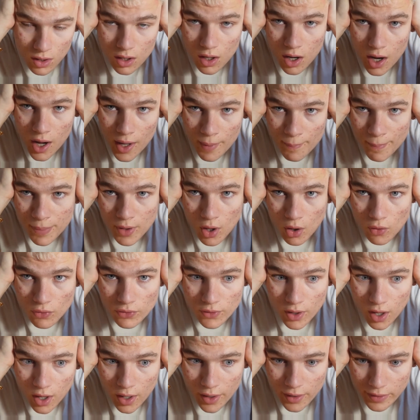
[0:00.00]
I am beyond
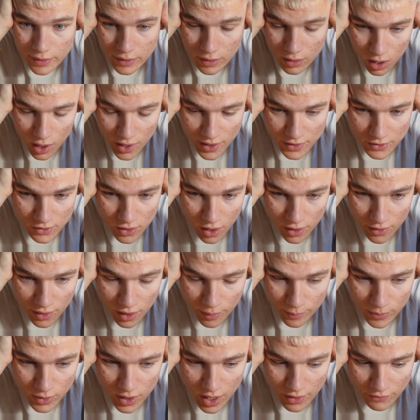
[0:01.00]
dying. I need to, I,
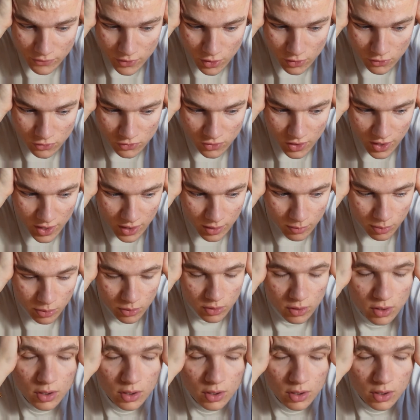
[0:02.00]
I'm gonna have to go to sleep.